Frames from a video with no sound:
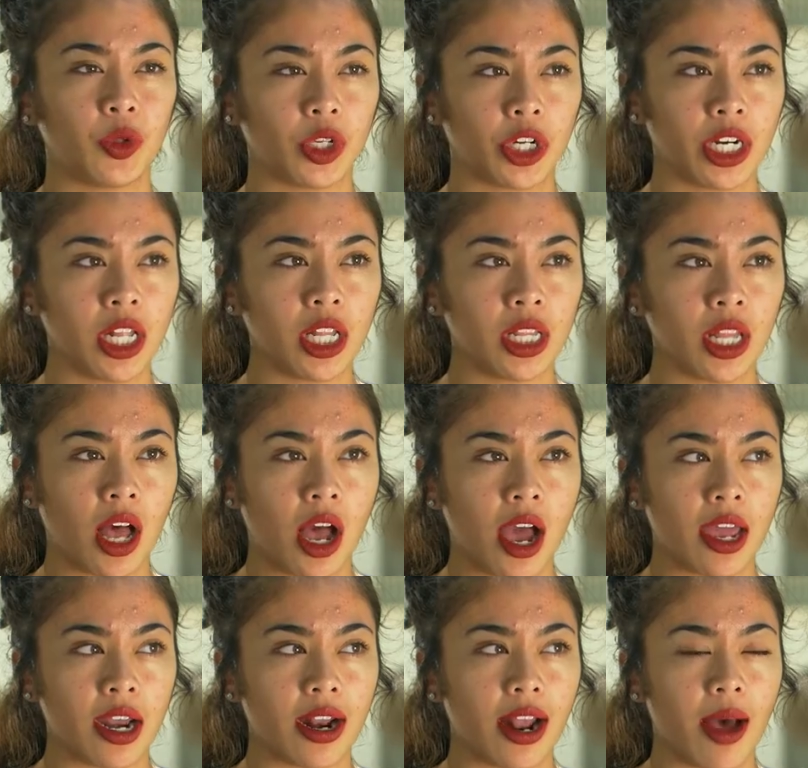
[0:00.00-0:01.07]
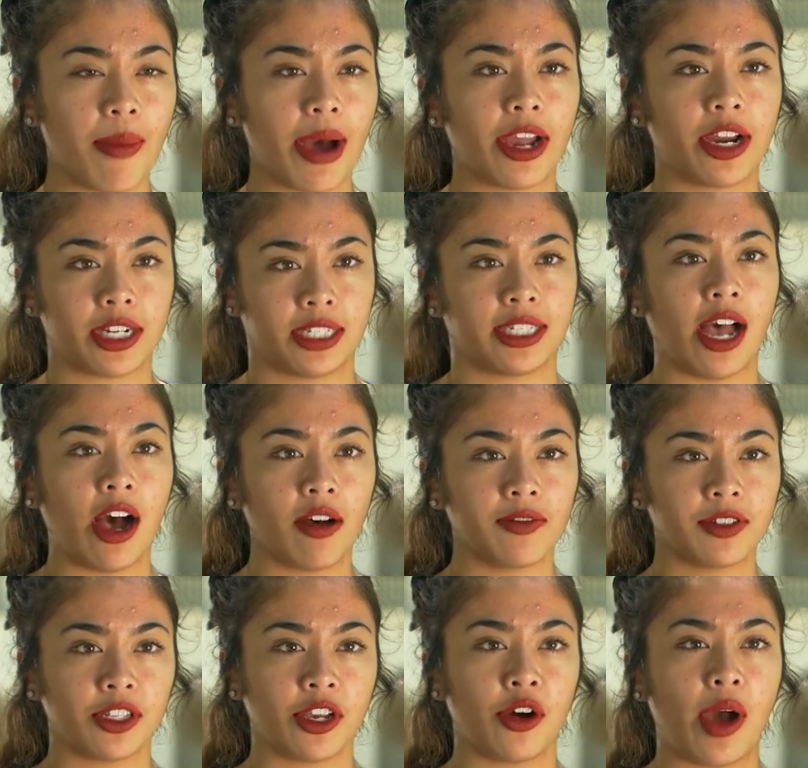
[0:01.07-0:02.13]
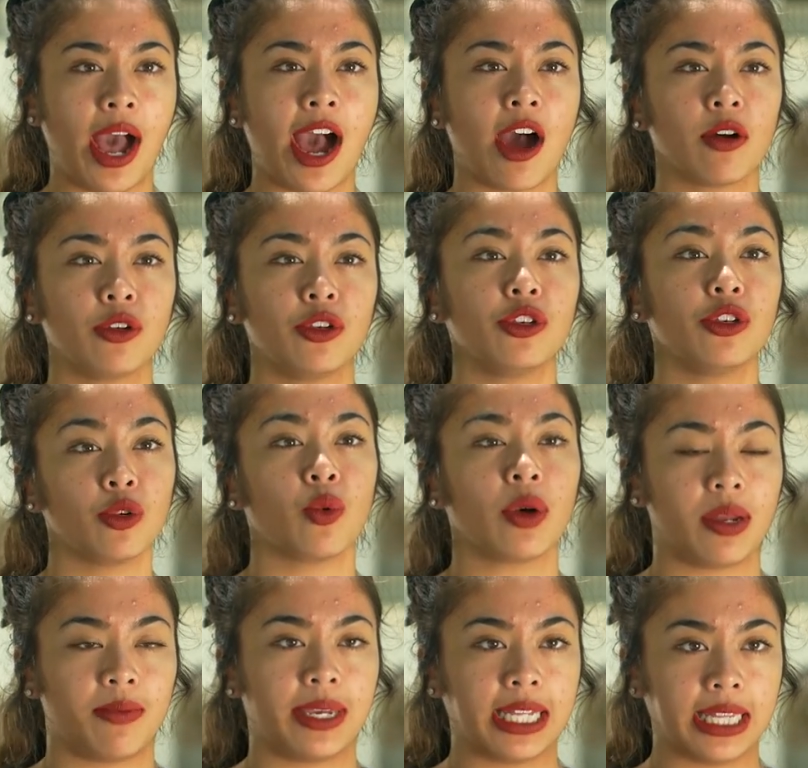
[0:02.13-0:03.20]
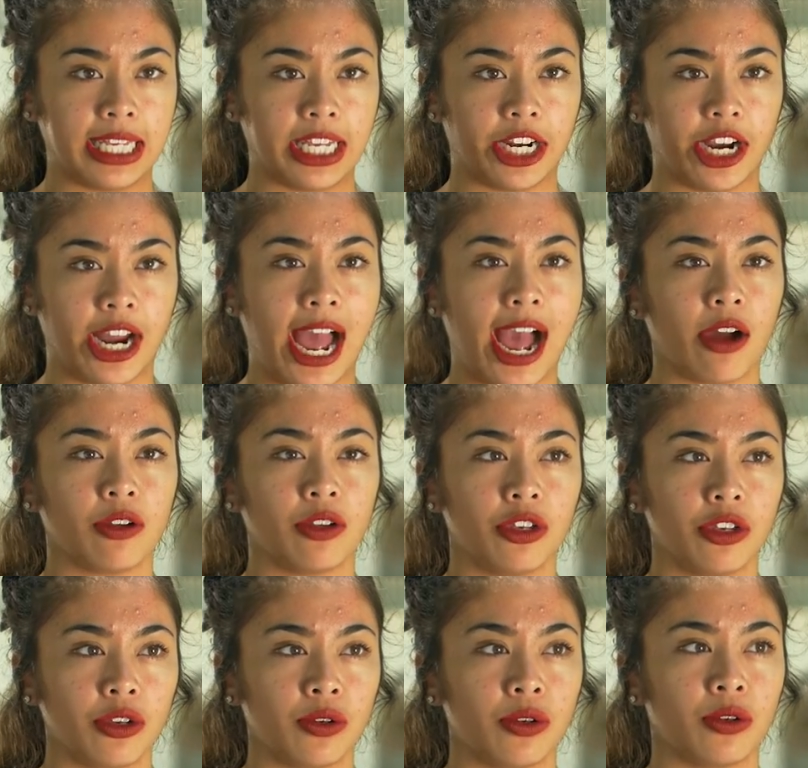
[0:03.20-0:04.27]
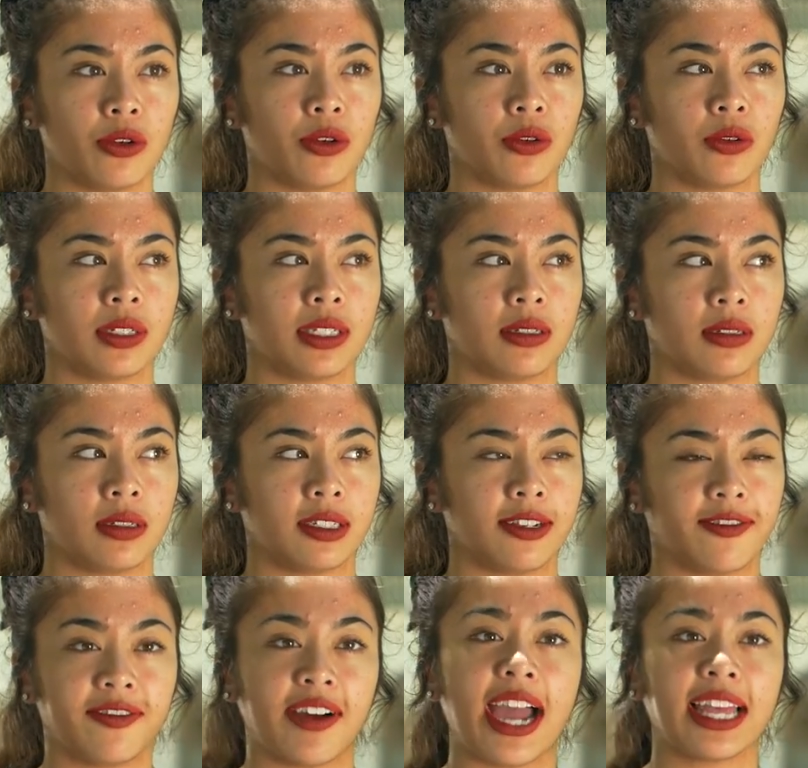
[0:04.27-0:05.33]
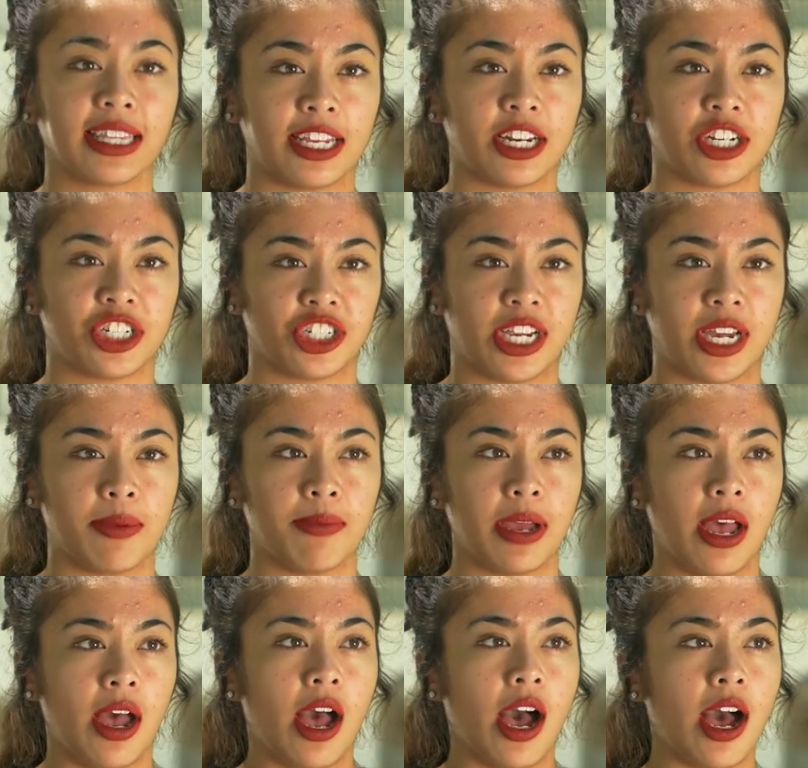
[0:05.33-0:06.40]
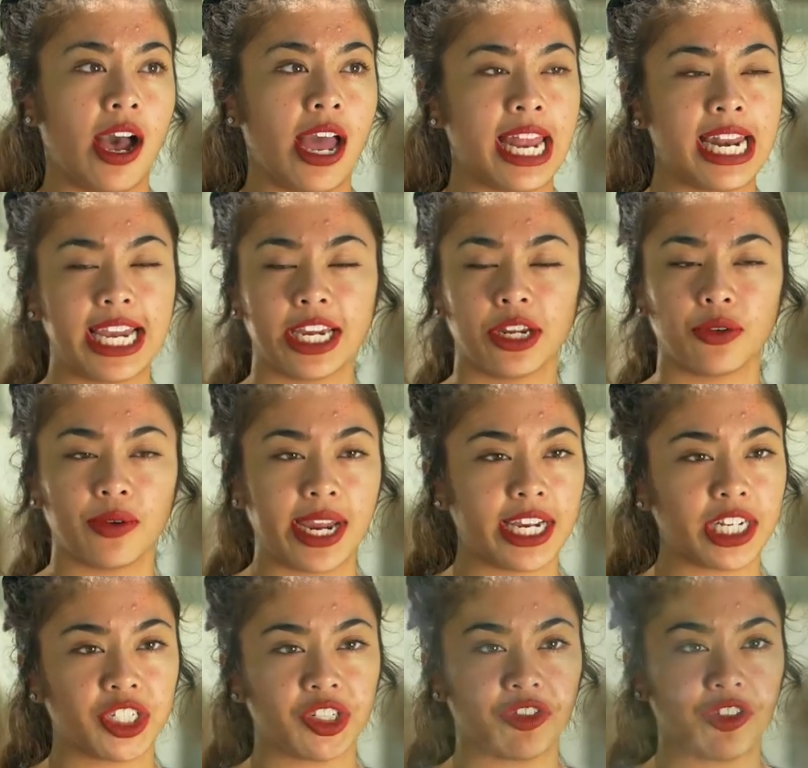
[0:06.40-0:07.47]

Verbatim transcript: learn a lot about yourself, so how you want to be a leader, how you define leadership, uh, and it can range